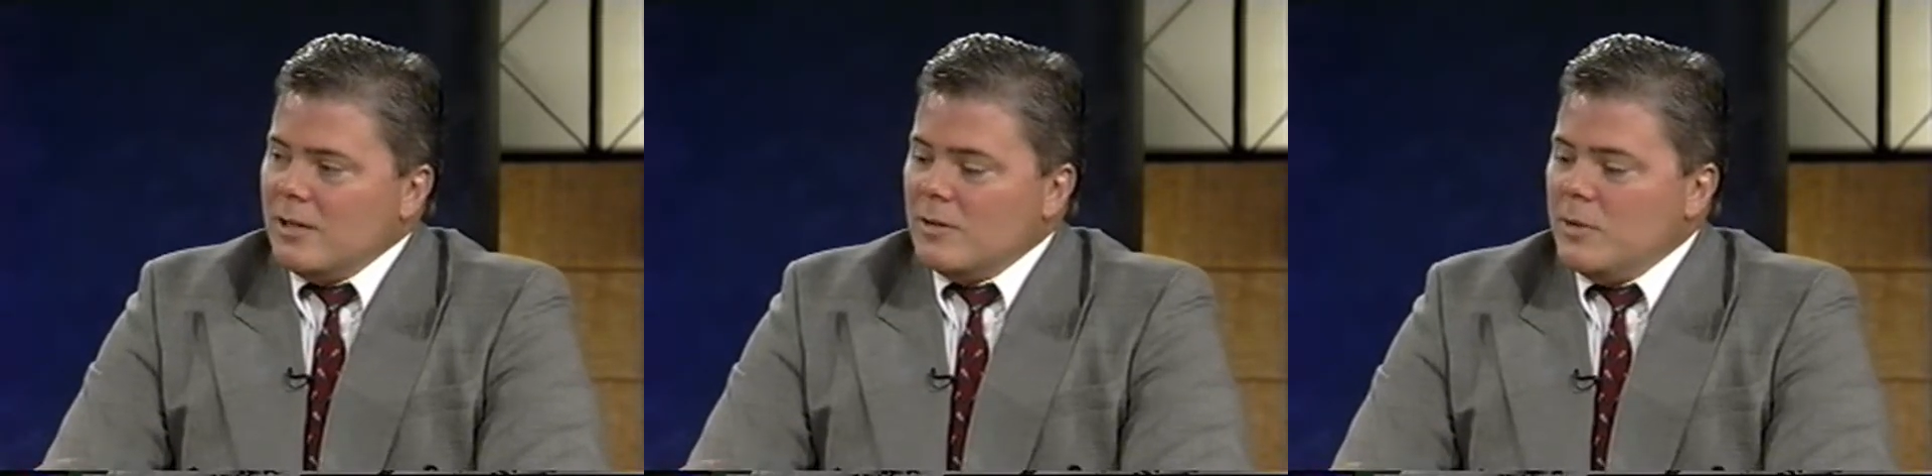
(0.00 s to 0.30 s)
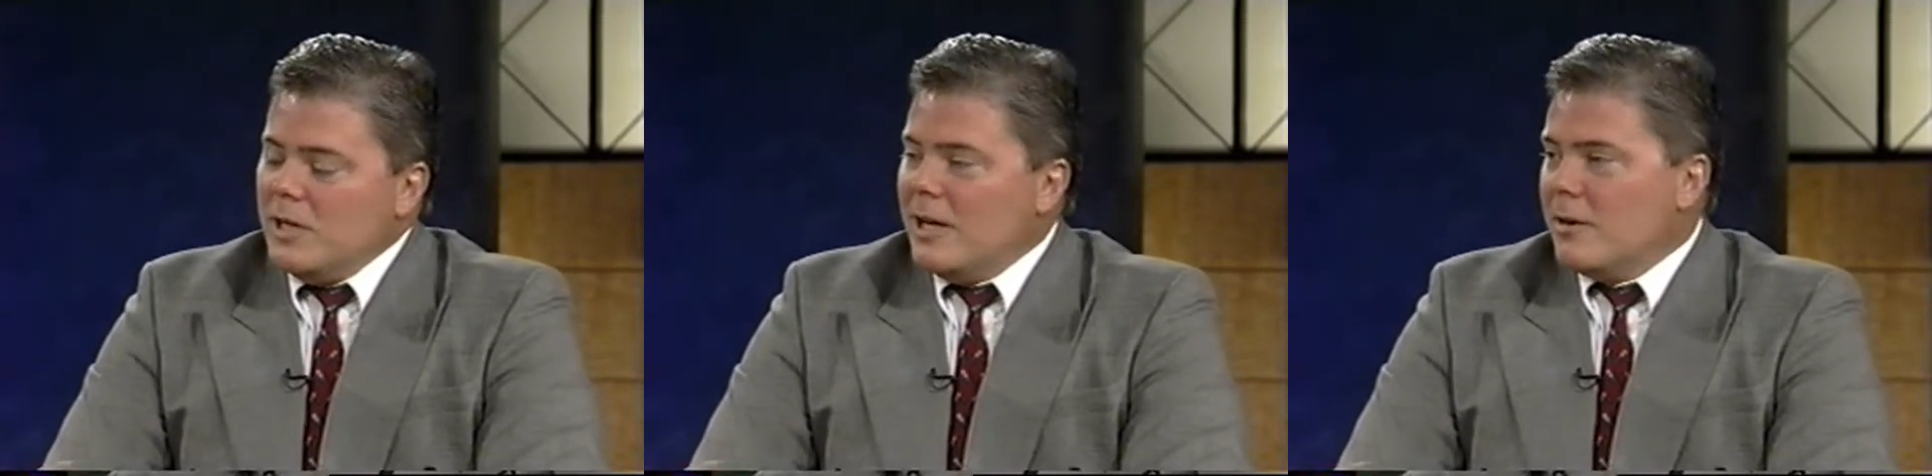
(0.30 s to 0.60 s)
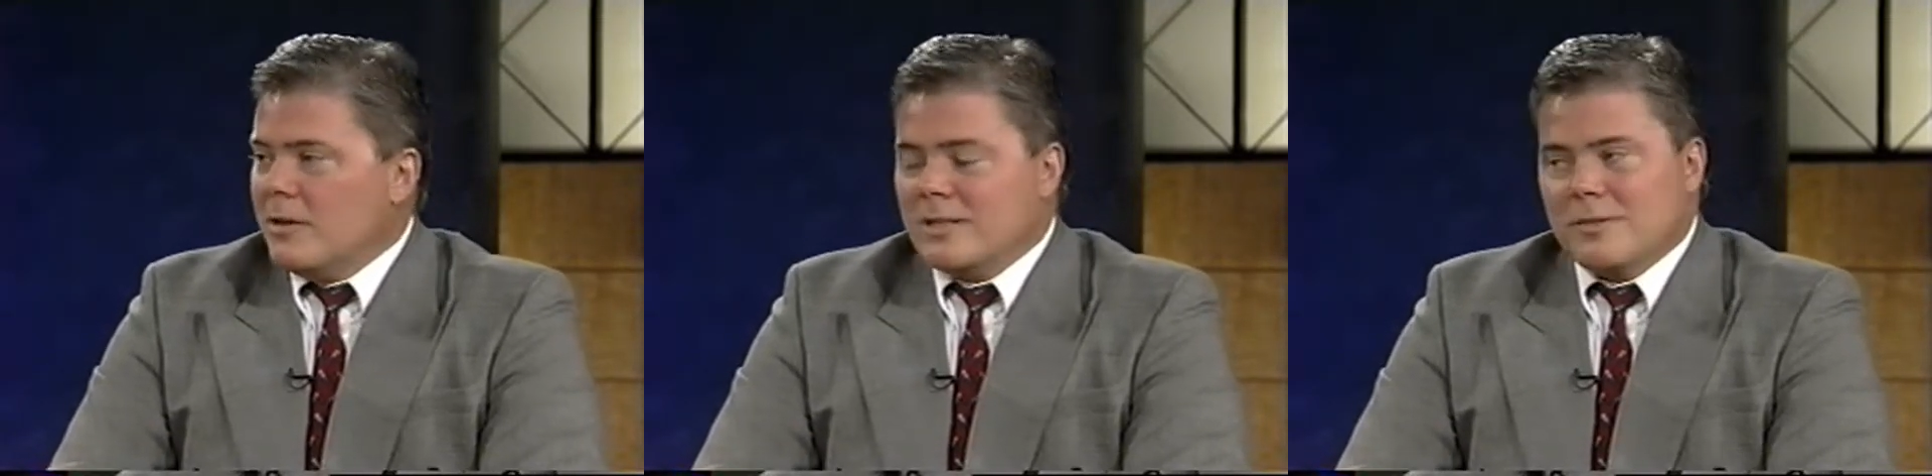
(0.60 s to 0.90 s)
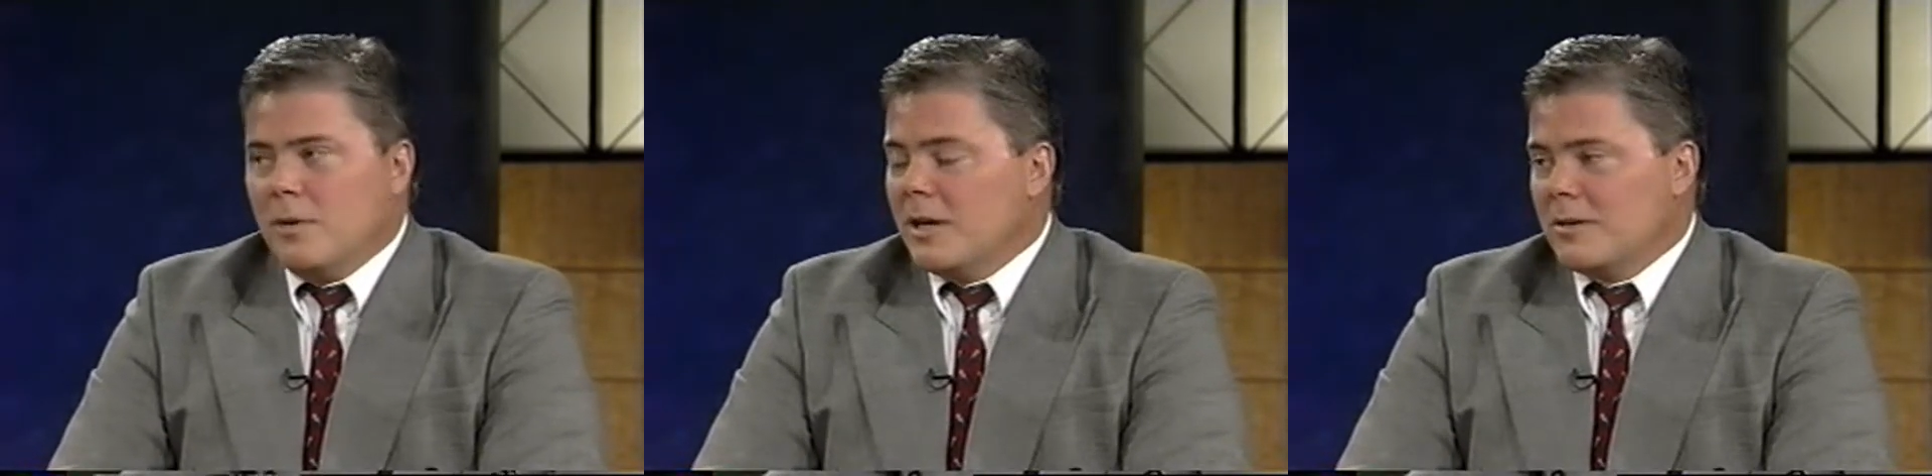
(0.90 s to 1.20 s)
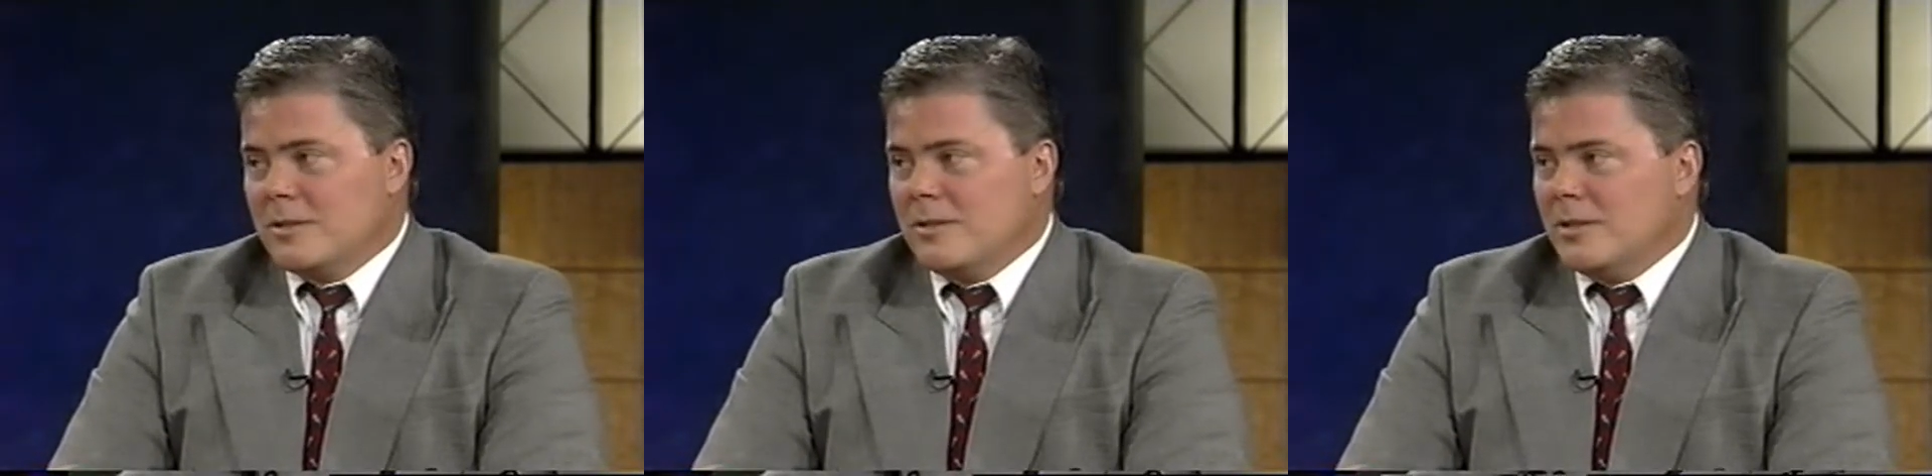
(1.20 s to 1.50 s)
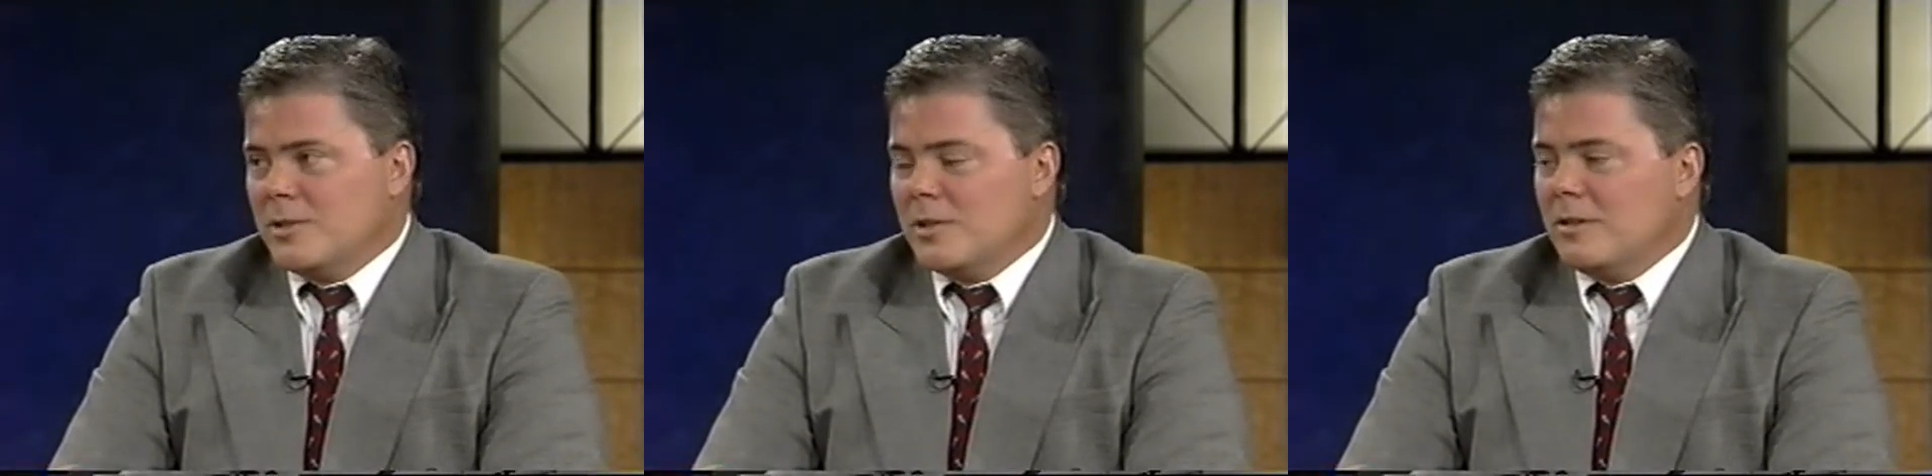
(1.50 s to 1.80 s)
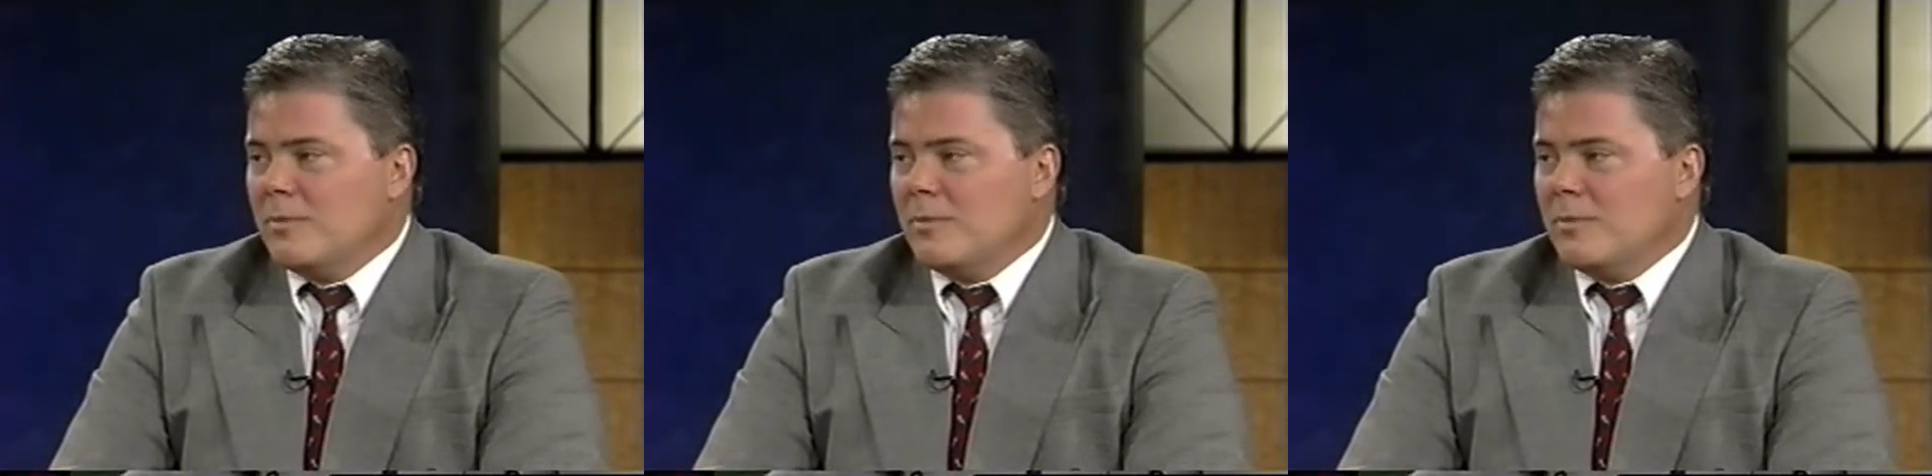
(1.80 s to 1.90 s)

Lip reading: The mediator doesn't make a decision.